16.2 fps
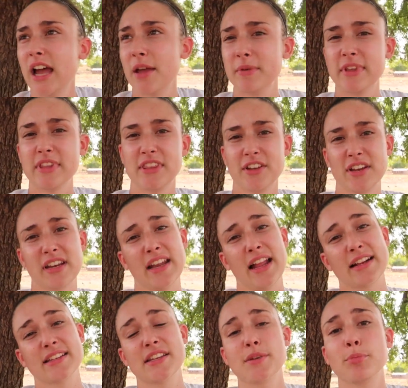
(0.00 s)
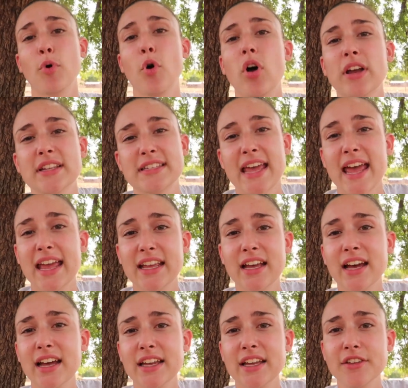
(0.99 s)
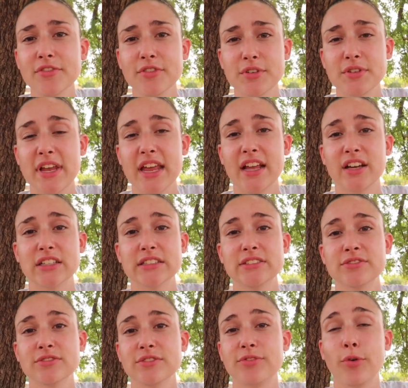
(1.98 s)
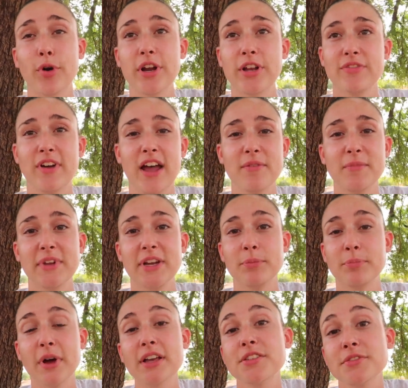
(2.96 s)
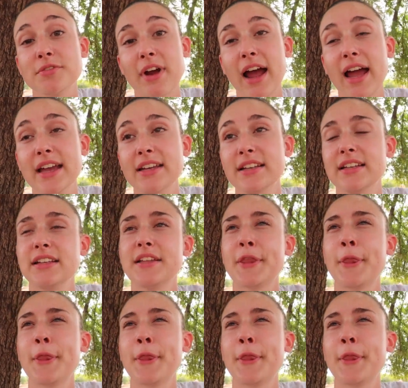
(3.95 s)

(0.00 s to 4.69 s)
I mean, they're connected to Bolgatanga if you take a 45-minute bus ride.